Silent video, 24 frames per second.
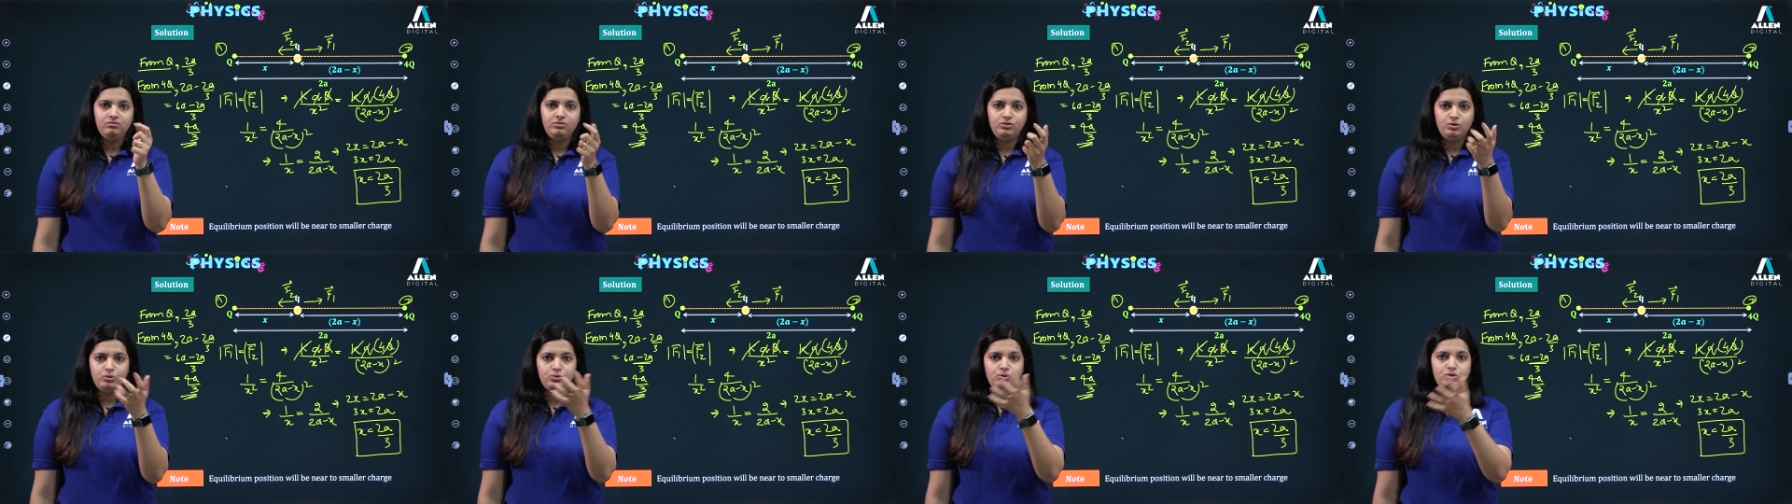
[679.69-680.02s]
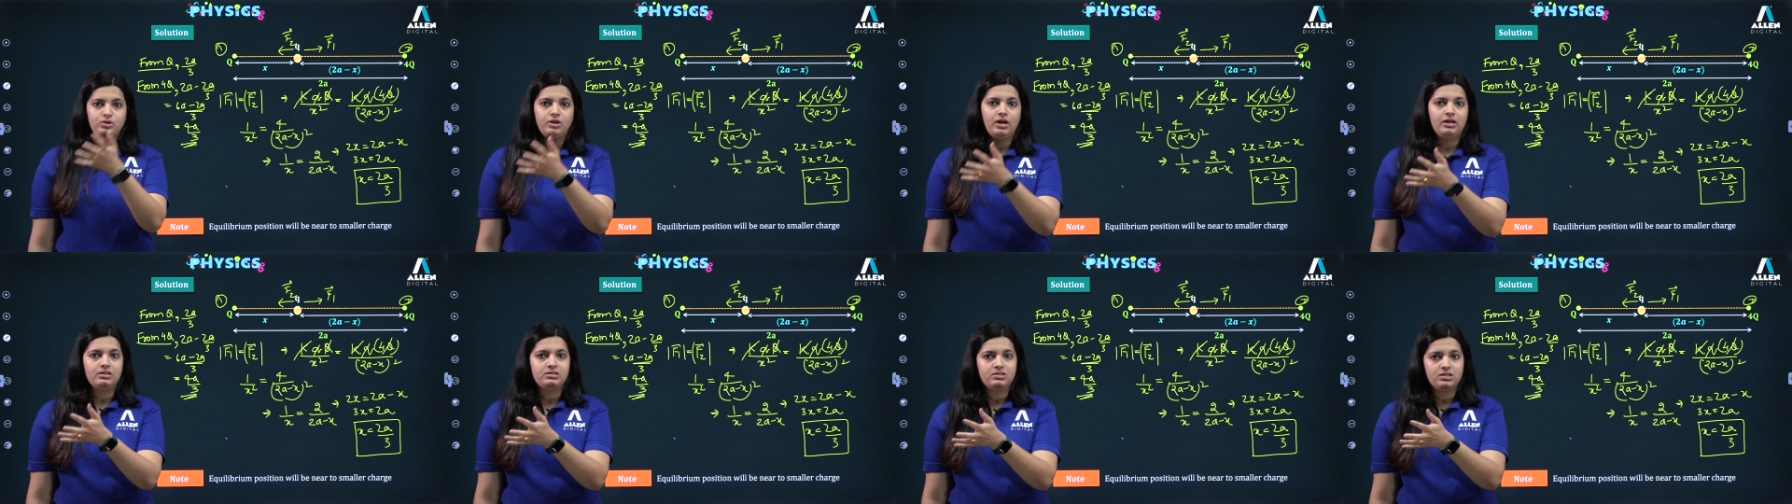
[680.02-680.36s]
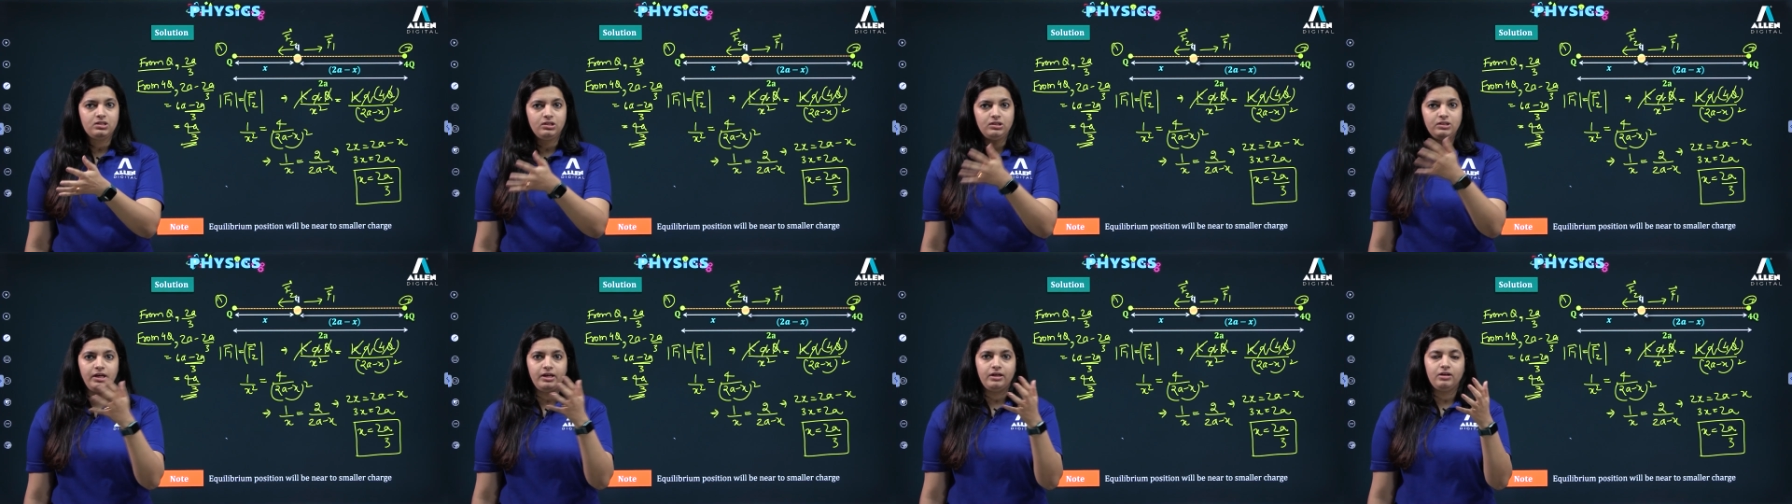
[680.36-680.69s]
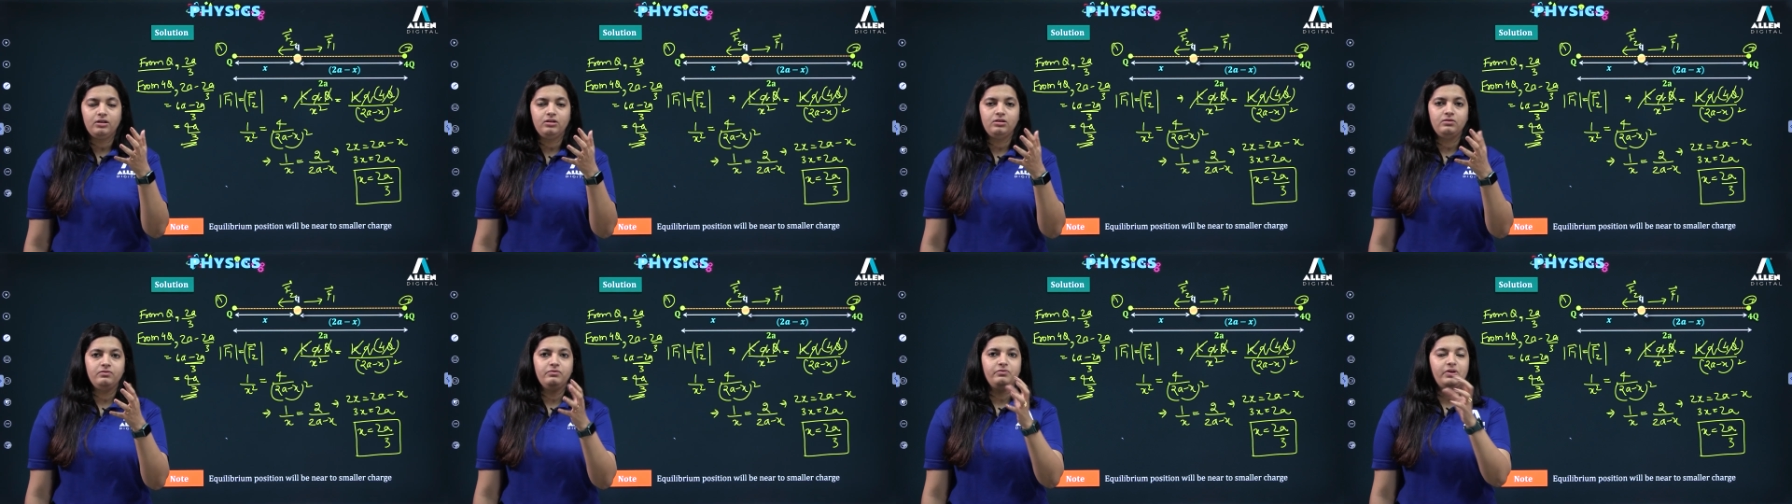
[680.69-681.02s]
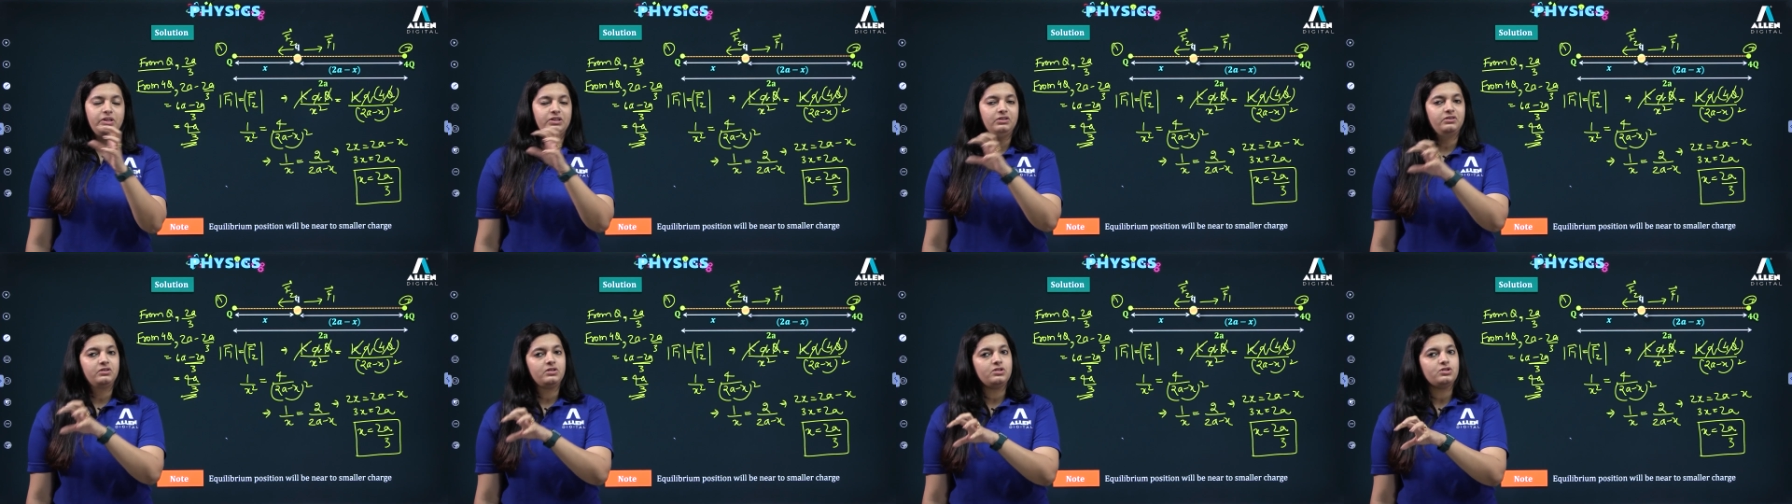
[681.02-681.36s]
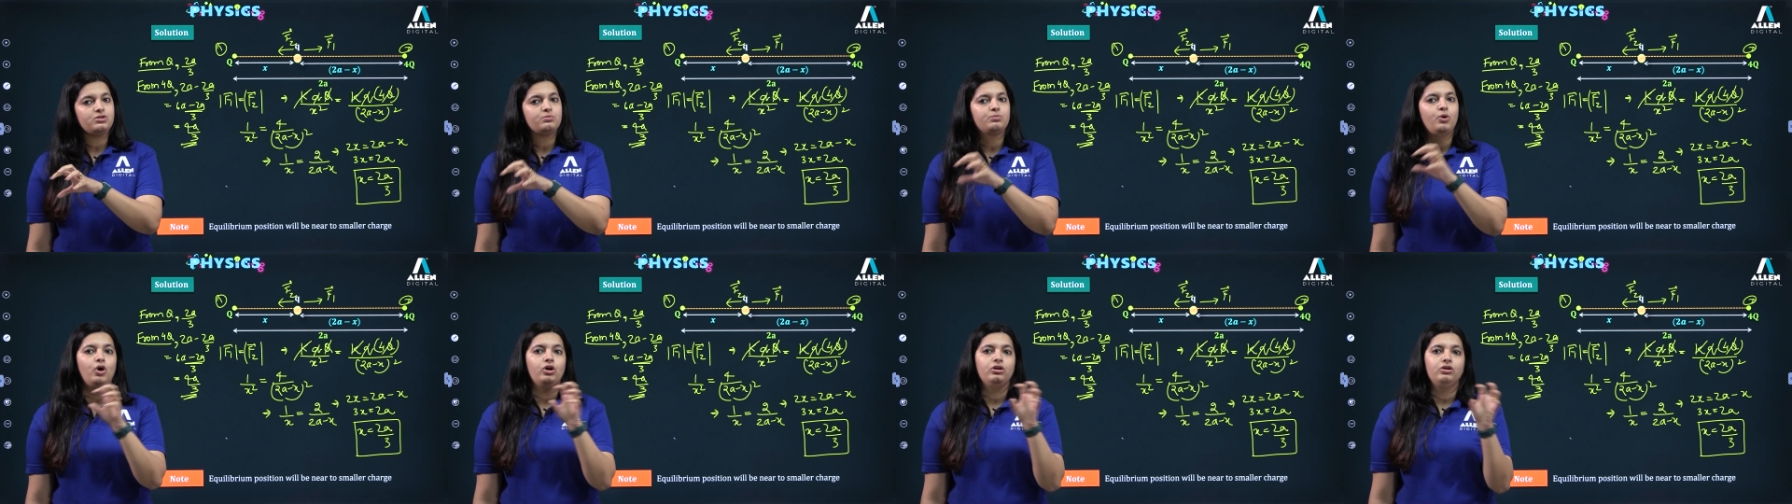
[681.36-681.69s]
to consider whether it is
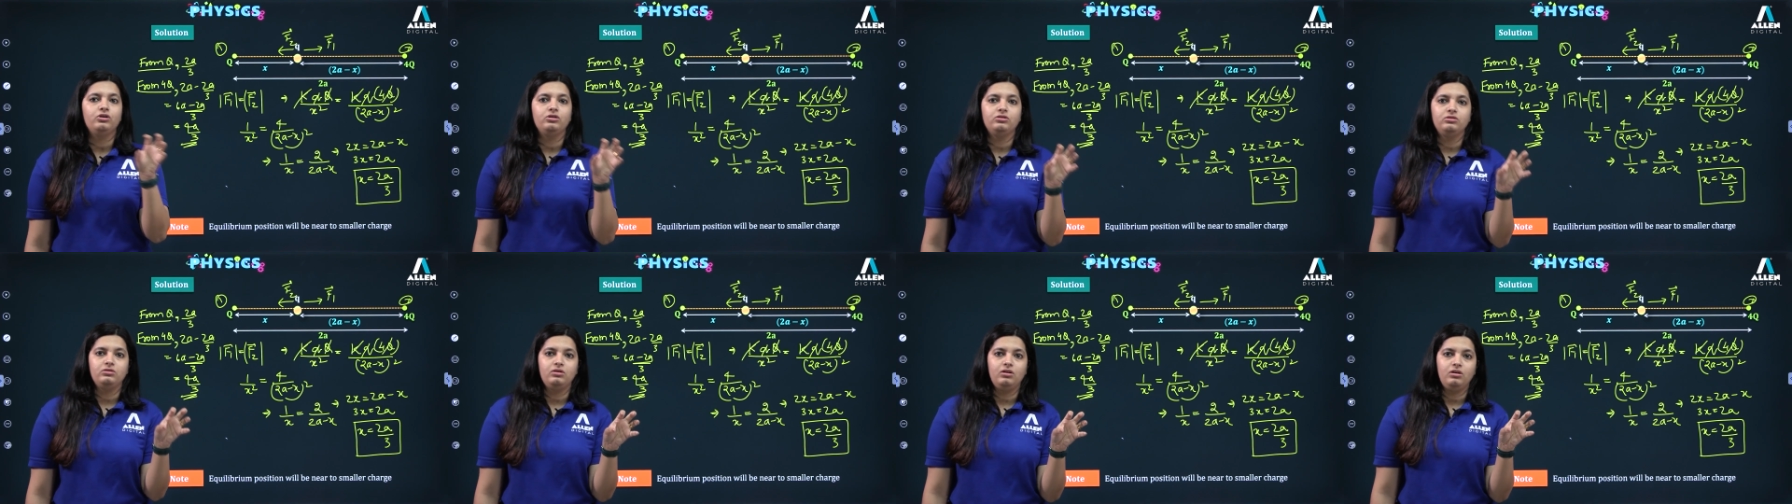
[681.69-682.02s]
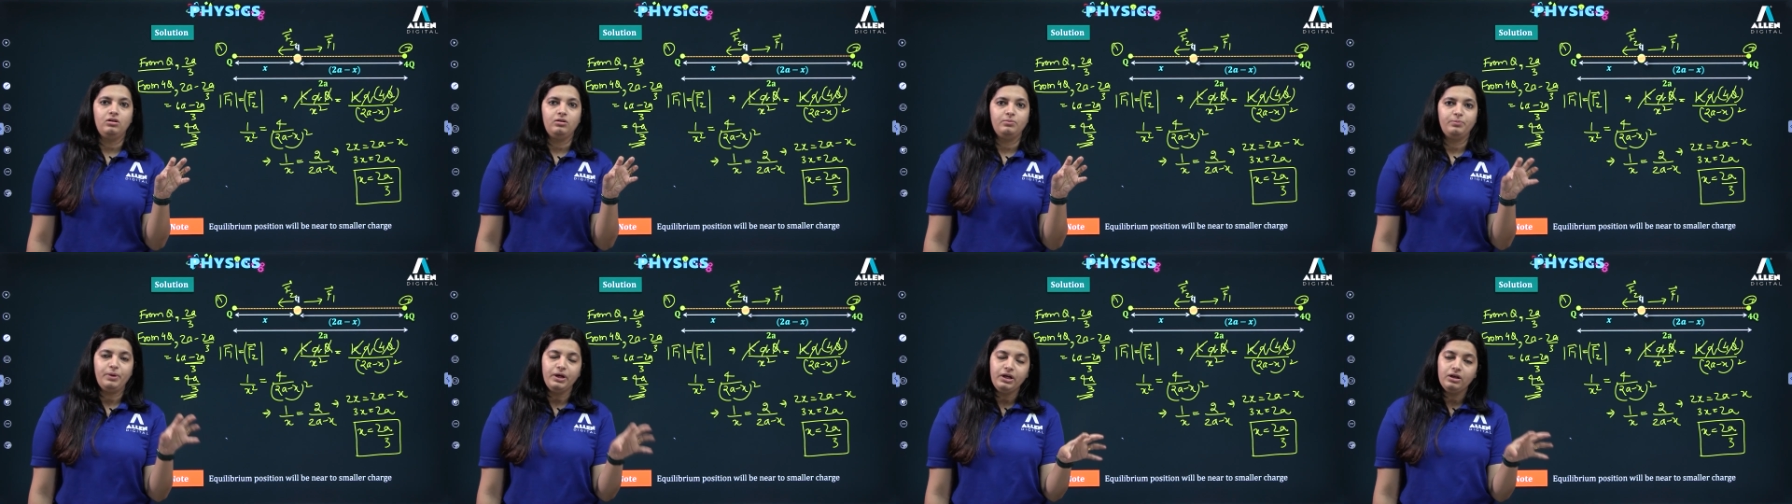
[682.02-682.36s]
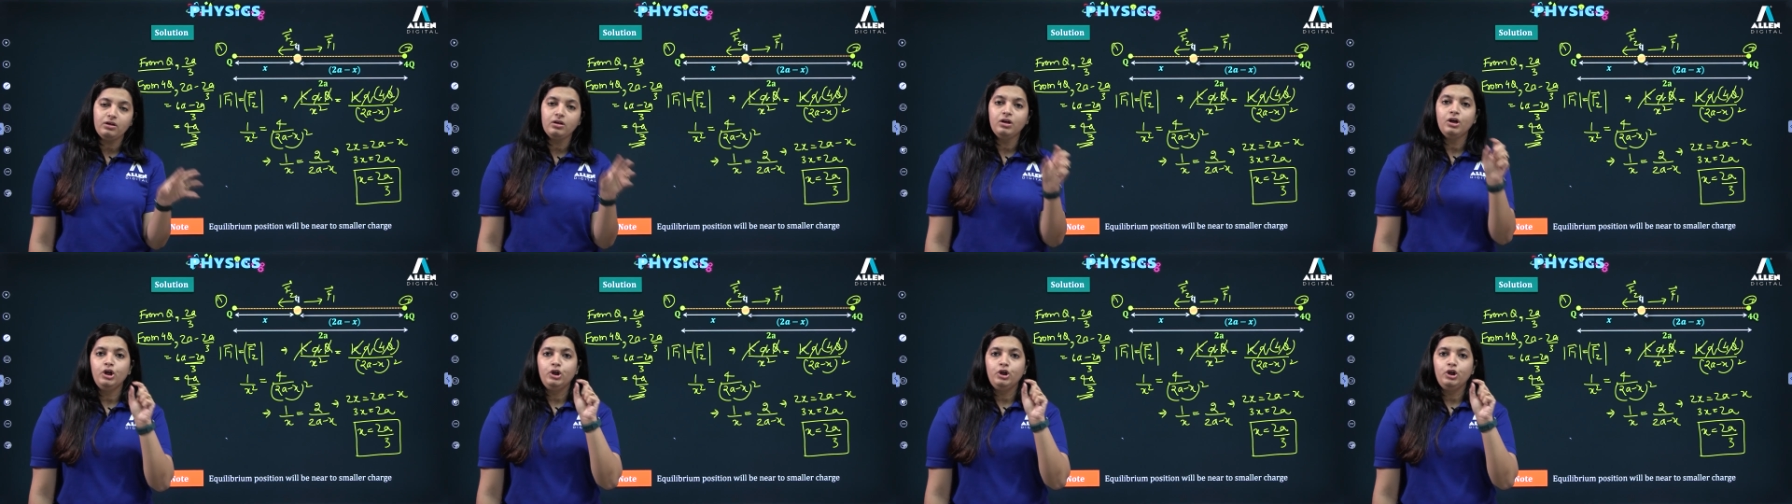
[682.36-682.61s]
small or big.